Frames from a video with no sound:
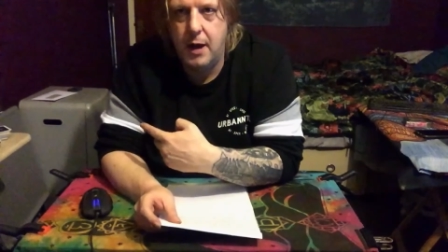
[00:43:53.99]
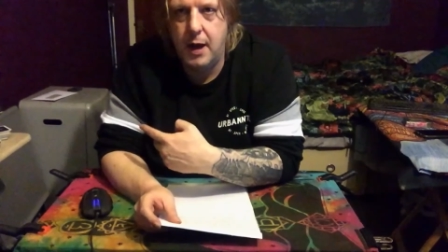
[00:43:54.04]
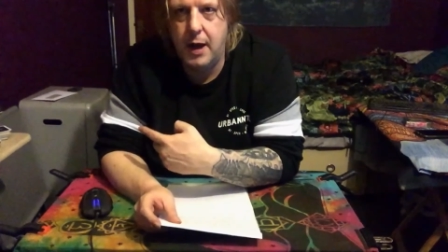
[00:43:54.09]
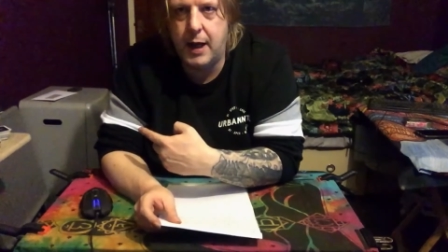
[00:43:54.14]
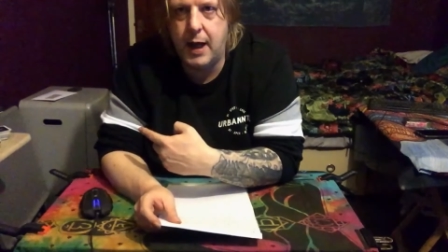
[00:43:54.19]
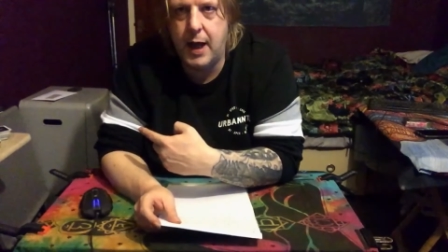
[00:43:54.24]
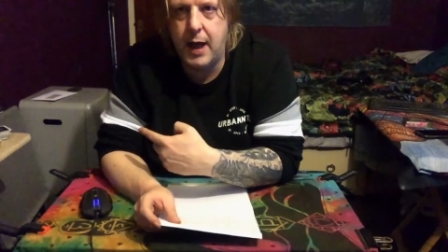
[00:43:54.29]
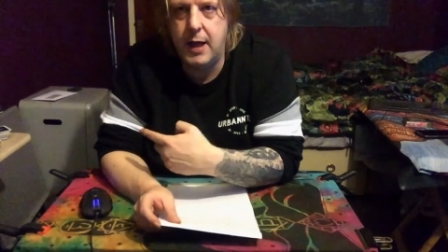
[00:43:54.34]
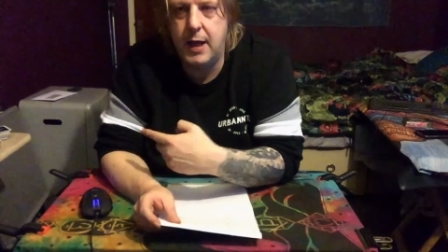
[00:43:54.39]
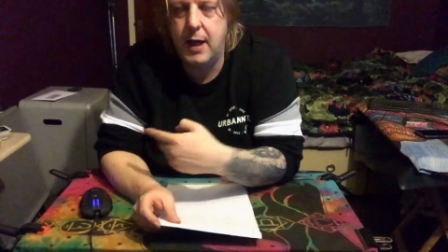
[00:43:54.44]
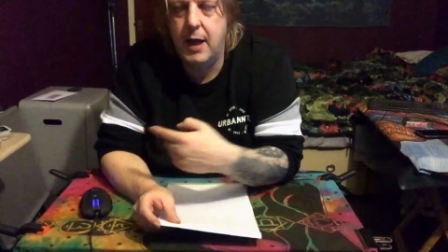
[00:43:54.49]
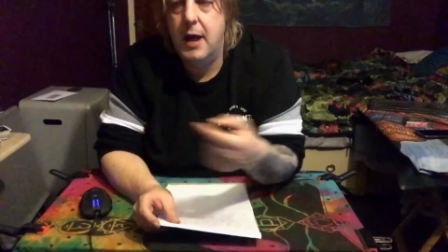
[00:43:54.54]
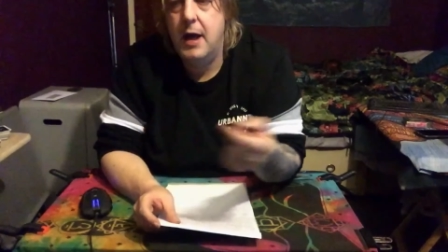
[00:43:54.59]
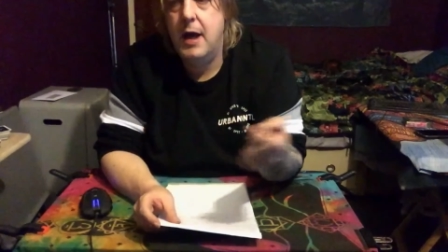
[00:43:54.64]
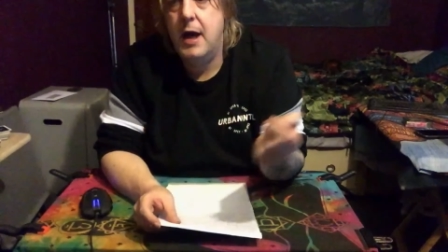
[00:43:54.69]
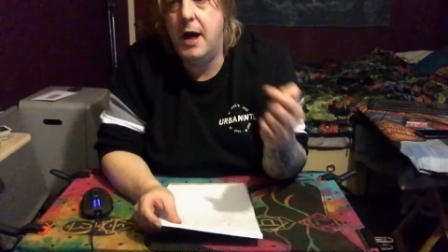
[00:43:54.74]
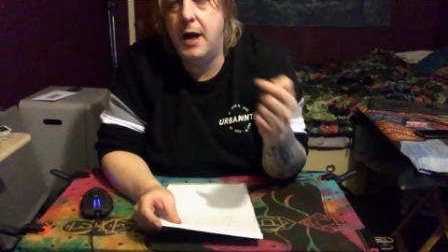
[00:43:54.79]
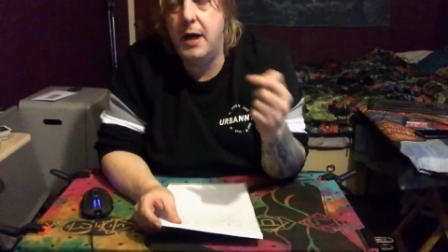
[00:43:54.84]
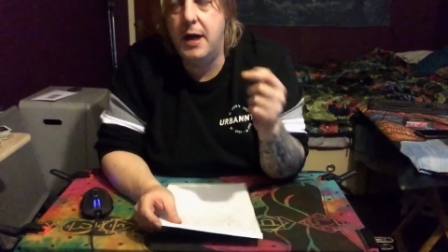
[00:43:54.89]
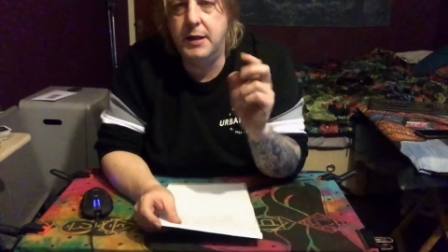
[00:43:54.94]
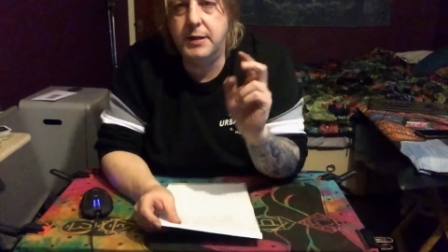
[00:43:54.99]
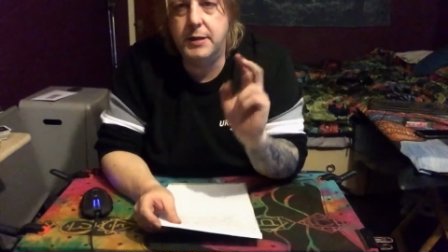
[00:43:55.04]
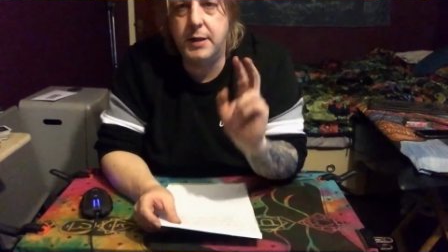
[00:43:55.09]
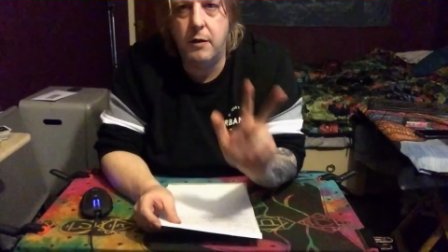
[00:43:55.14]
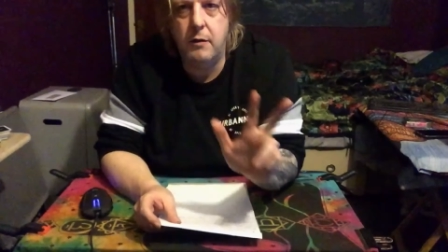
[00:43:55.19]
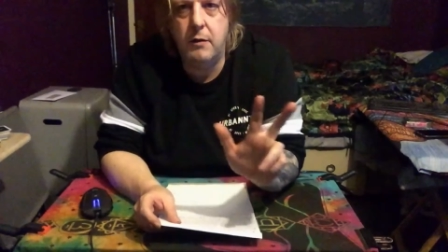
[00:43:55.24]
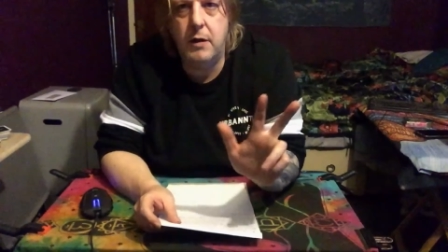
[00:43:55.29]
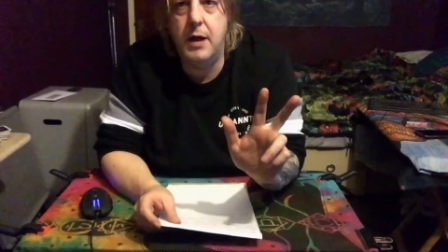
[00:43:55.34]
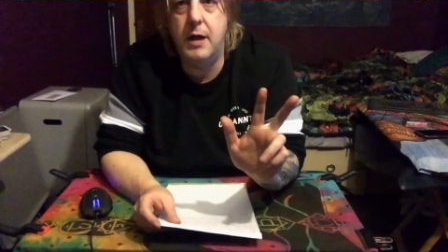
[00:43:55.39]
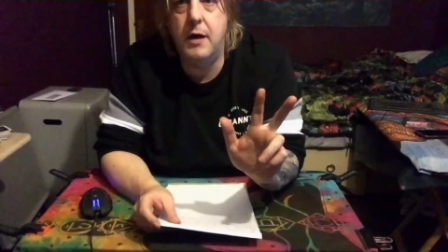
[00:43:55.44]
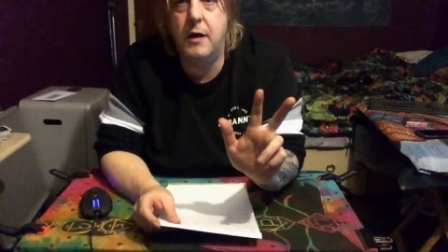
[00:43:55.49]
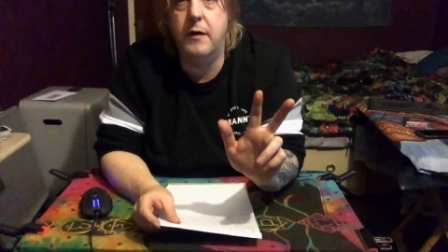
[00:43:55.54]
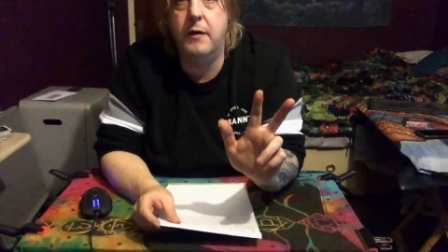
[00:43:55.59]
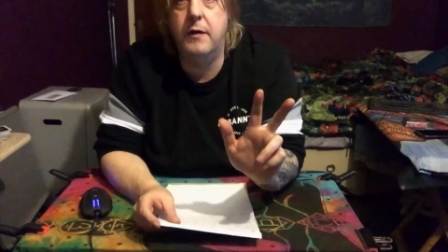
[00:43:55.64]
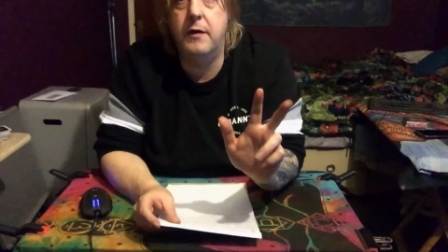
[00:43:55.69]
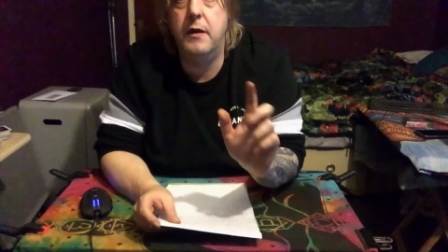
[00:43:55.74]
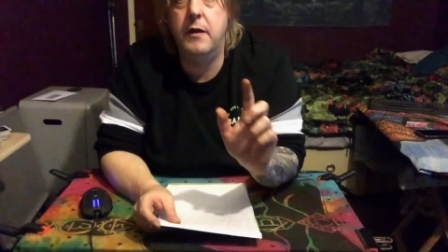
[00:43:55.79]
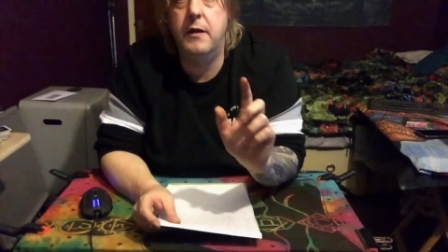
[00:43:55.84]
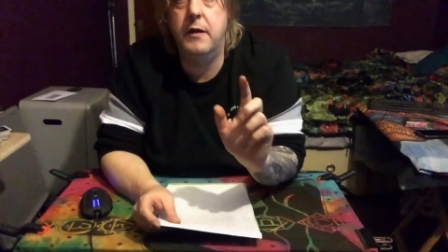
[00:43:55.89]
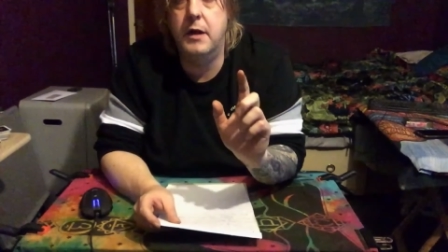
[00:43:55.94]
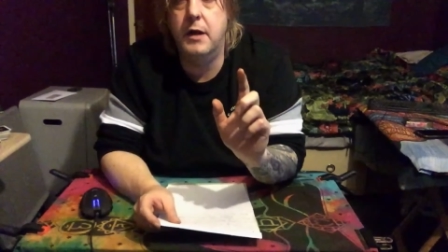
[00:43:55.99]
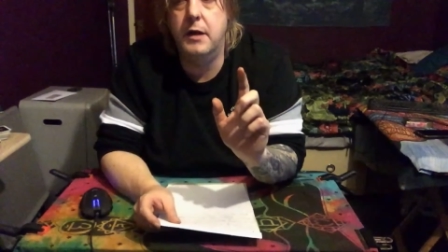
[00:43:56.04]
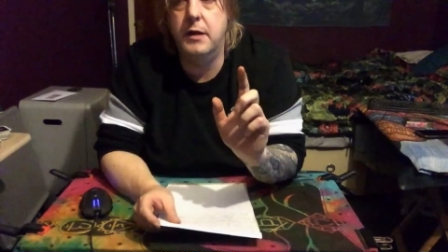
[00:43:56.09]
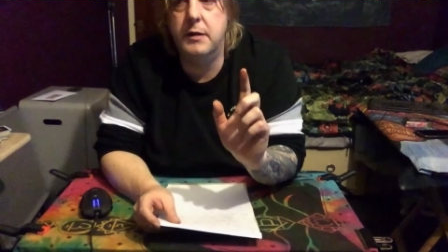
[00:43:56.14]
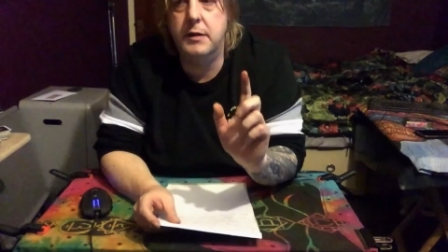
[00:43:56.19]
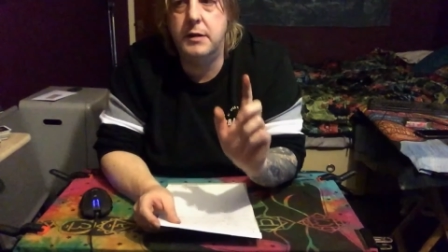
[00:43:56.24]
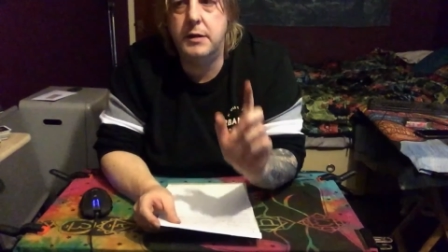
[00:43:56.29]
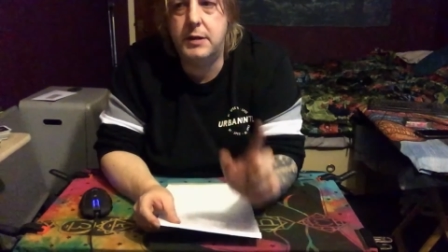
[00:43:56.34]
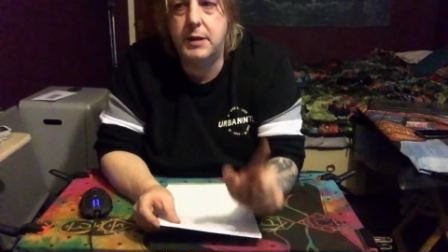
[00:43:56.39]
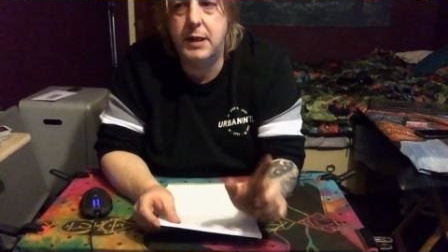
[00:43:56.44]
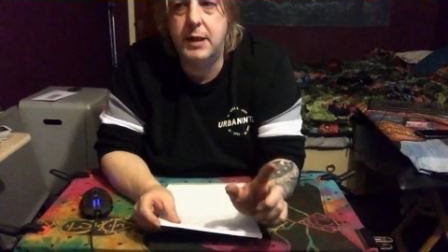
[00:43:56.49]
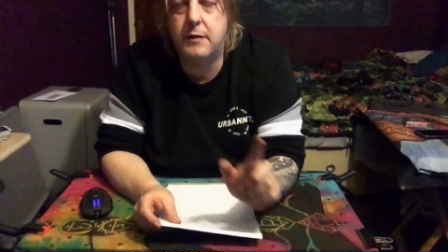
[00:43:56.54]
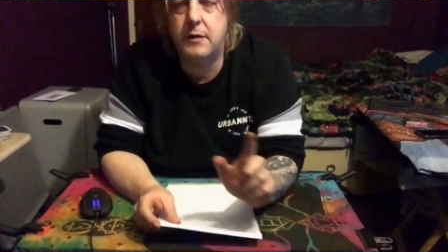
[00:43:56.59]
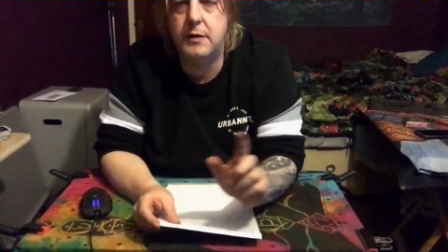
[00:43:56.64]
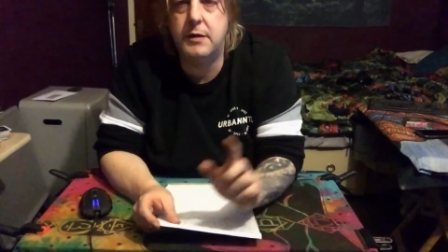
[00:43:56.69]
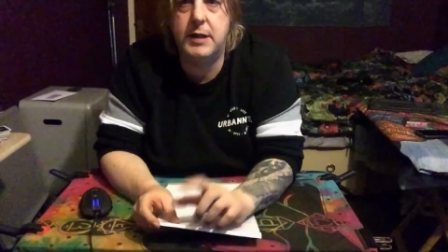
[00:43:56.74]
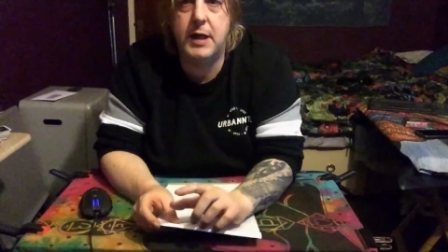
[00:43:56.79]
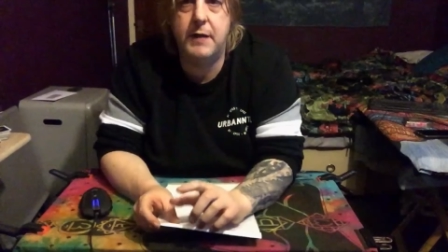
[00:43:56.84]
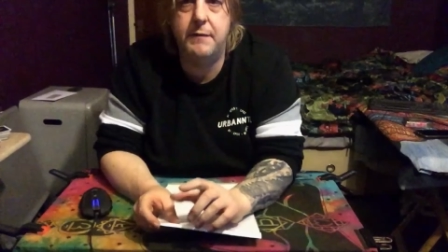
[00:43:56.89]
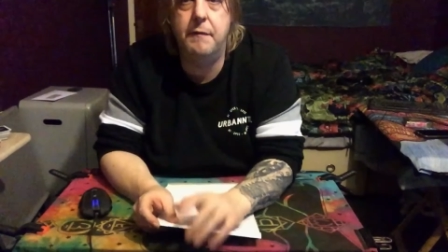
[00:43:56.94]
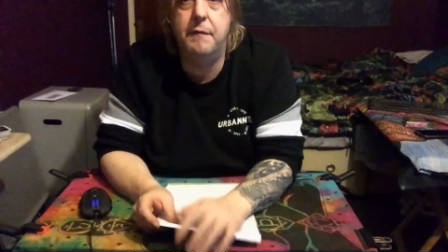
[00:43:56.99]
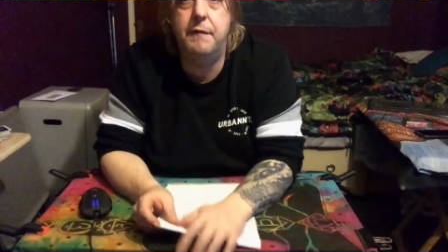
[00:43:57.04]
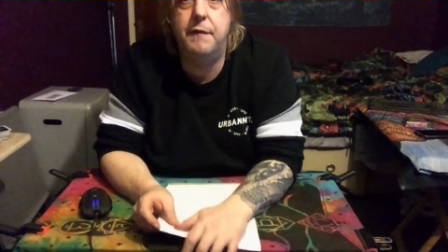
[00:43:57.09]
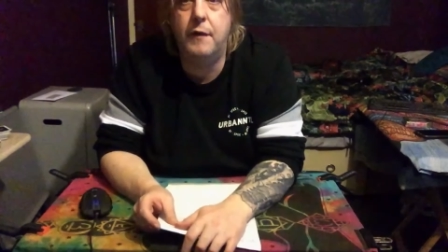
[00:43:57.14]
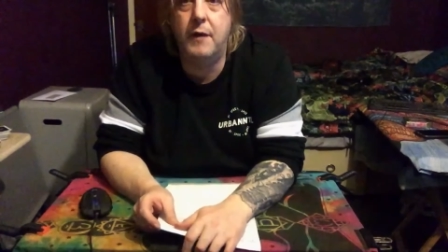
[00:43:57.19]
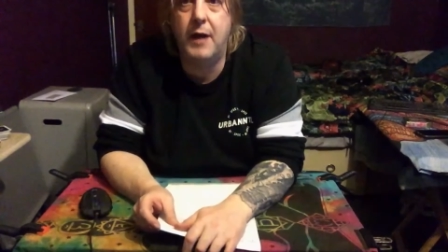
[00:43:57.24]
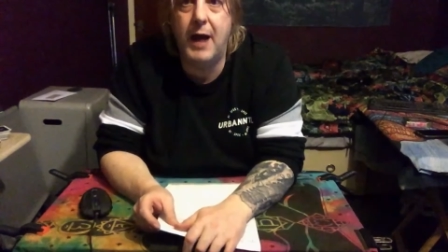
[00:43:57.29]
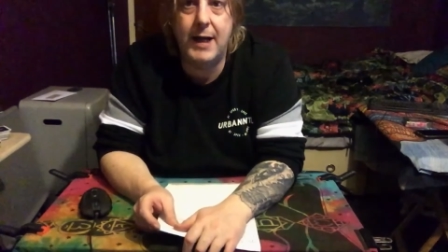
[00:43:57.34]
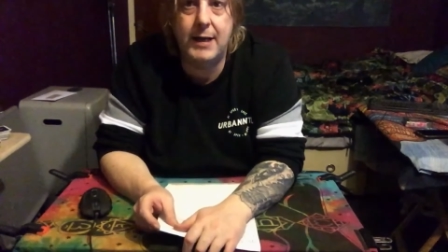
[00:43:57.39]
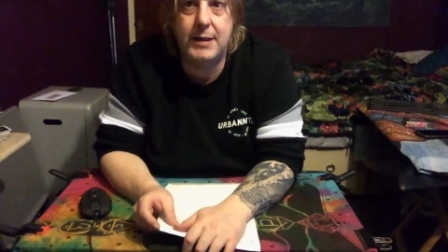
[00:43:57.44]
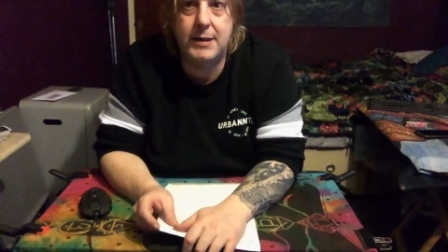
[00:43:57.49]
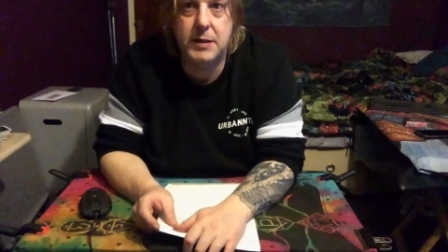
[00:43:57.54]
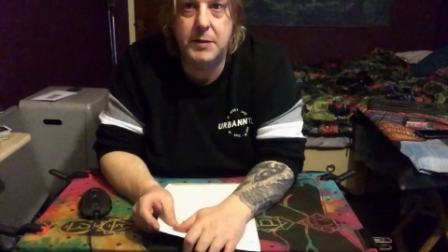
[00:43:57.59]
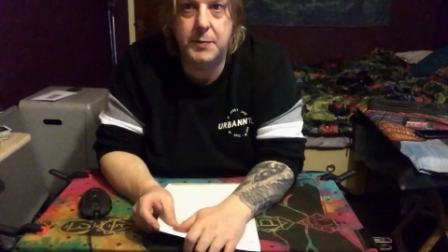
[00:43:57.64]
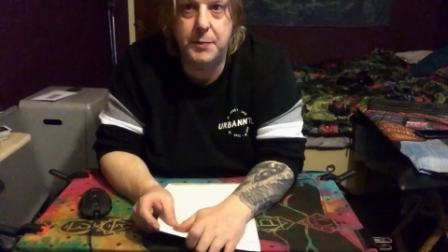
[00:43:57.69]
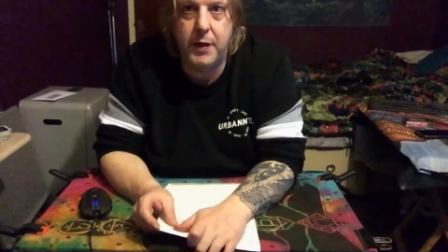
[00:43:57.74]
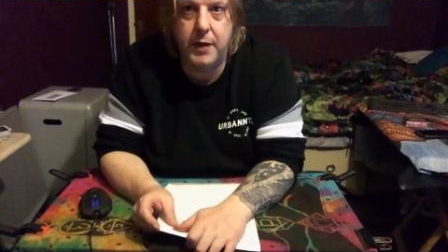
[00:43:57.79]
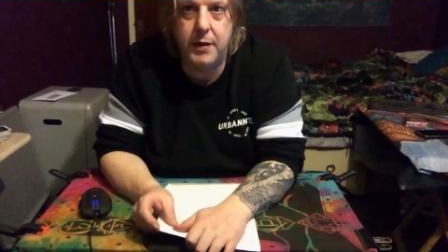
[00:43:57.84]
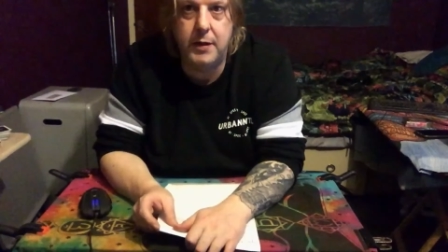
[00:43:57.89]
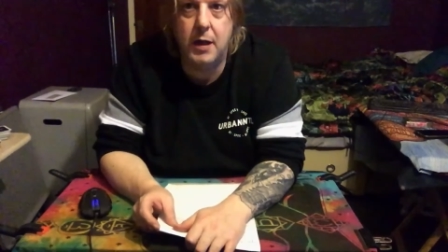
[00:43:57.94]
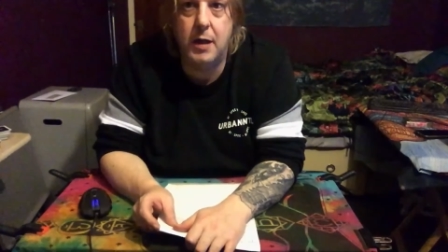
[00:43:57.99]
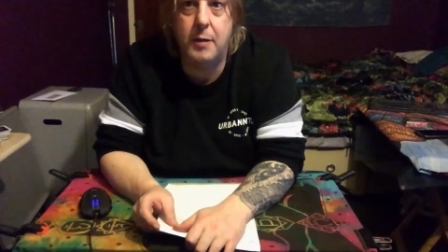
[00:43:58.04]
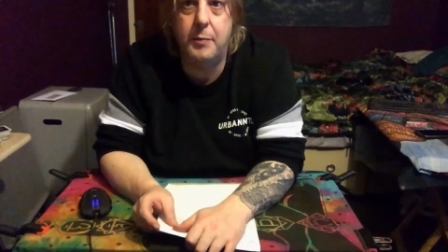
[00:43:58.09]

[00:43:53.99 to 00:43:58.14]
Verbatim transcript: Okay. And it's only on the Secret seven Full Access Bundle,